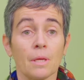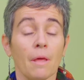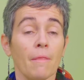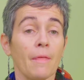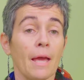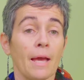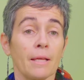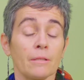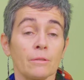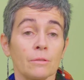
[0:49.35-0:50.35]

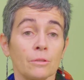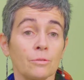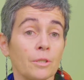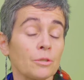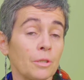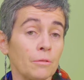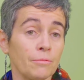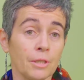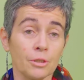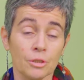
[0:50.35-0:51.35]
that structure and
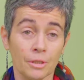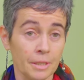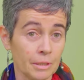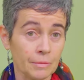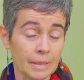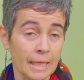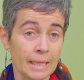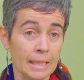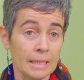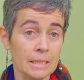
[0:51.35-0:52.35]
function are
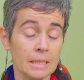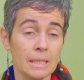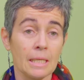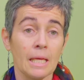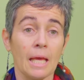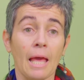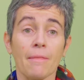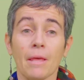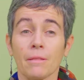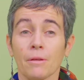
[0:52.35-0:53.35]
interrelated,
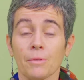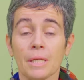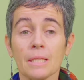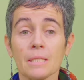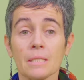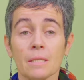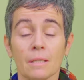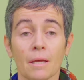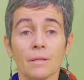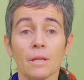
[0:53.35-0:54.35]
and that there is an
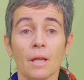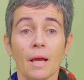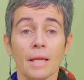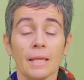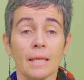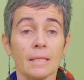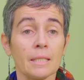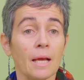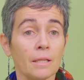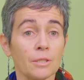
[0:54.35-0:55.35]
underlying
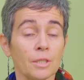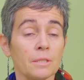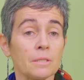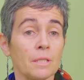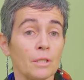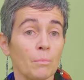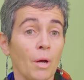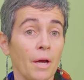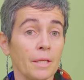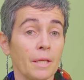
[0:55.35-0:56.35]
intelligence in the
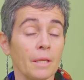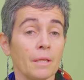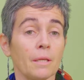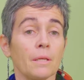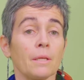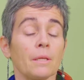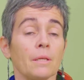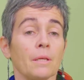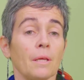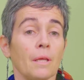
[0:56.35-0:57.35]
body,
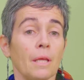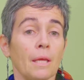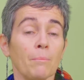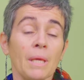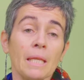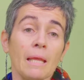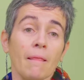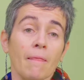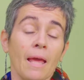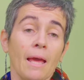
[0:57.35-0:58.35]

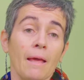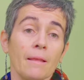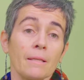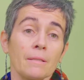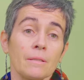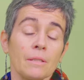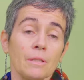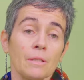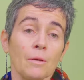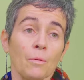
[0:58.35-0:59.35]
meaning that
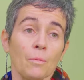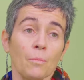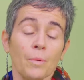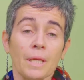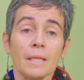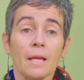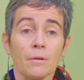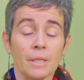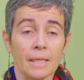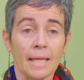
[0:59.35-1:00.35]
we
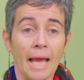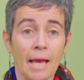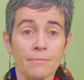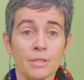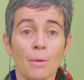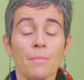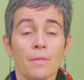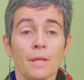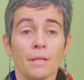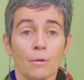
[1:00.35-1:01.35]
inherently have
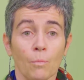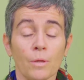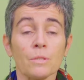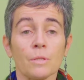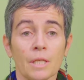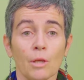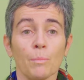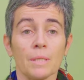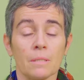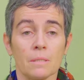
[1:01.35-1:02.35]
something that wants to keep
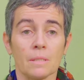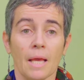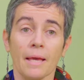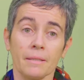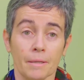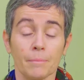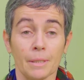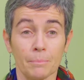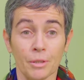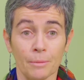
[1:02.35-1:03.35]
us at
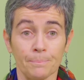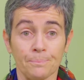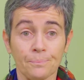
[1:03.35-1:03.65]
equilibrium.